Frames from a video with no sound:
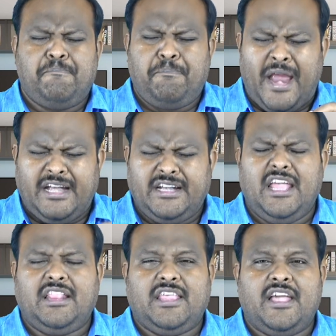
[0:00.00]
petty
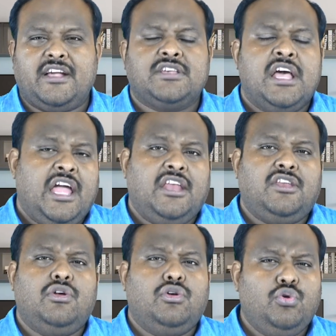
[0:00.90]
things and
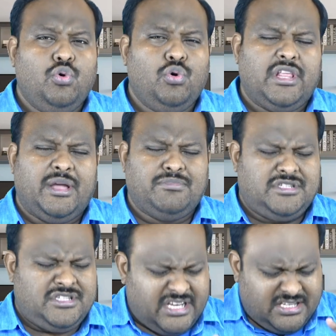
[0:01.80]
you do them
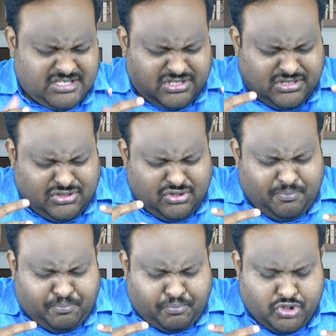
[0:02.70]
just to
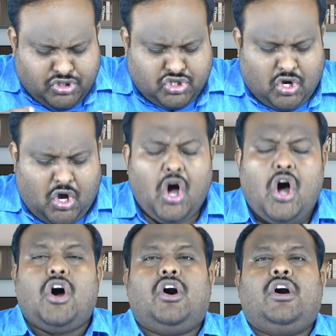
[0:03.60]
push
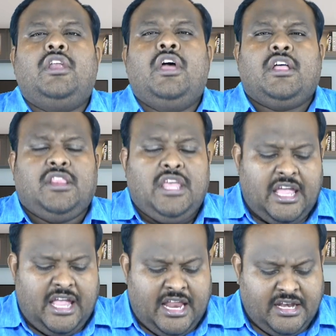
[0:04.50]
on the
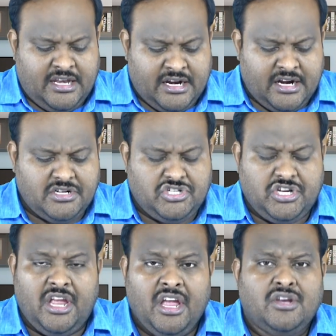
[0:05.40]

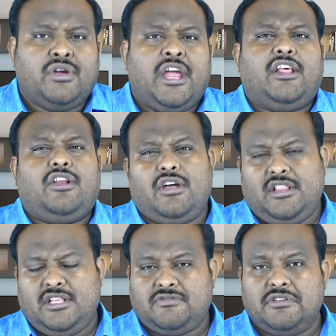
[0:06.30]
energy to get along in
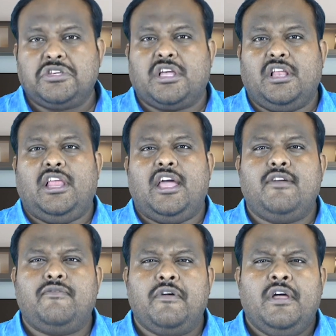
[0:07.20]
this physical life,
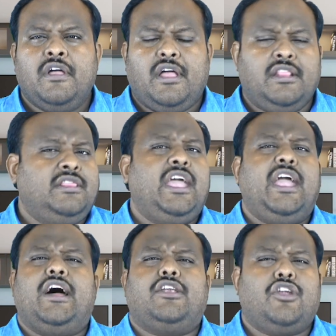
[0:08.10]
they
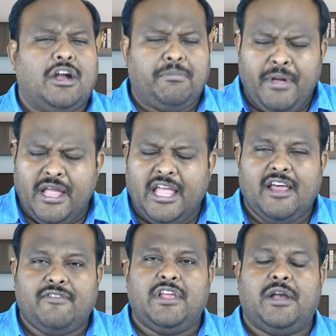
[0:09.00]
are not big
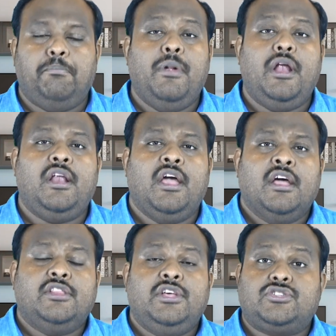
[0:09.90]
enough that build
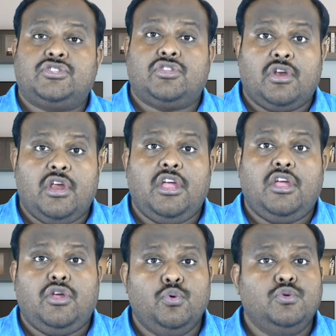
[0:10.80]
these three
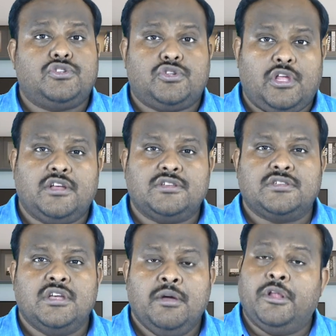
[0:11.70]
huge things.
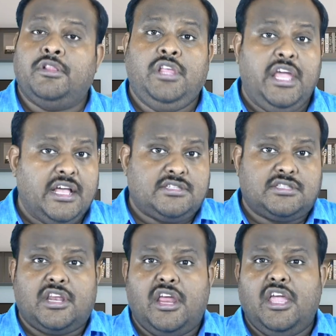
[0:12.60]
But these
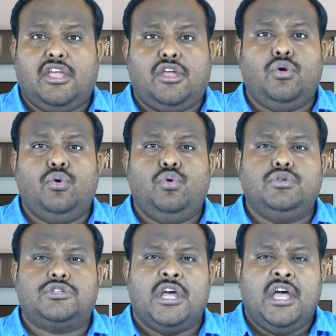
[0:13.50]
three
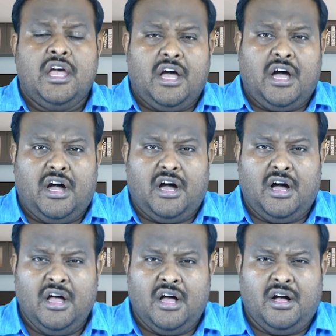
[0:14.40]
huge uh,
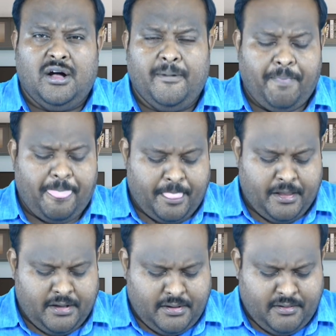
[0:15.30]
um,
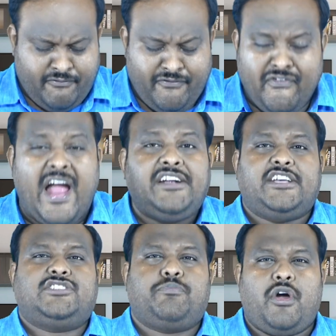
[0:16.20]
uh,
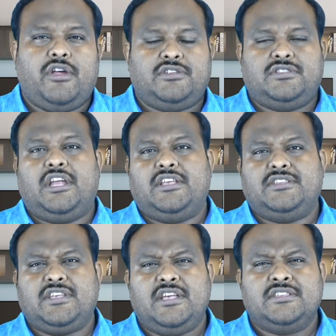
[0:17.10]
vantage points that he
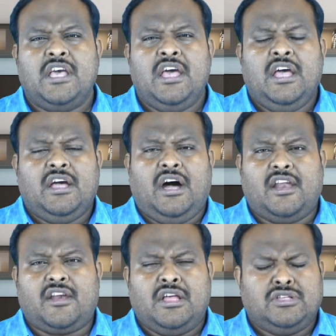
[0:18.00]
says
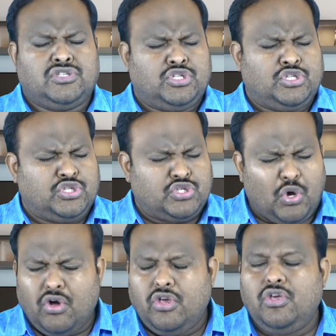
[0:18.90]
are
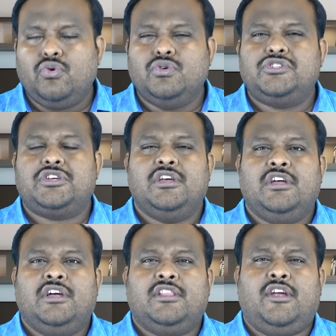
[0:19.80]
so huge
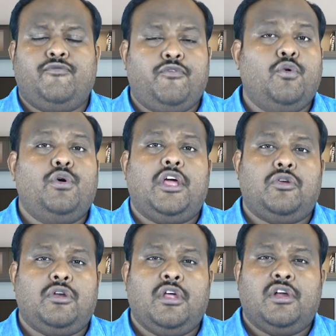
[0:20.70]
that food
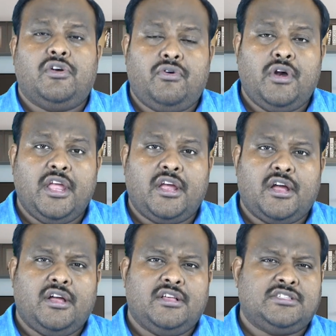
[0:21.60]
and drink
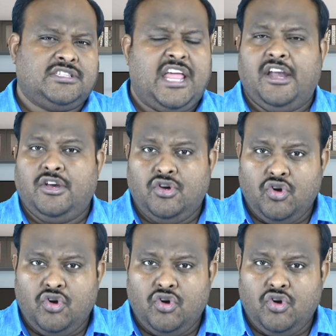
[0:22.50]
stand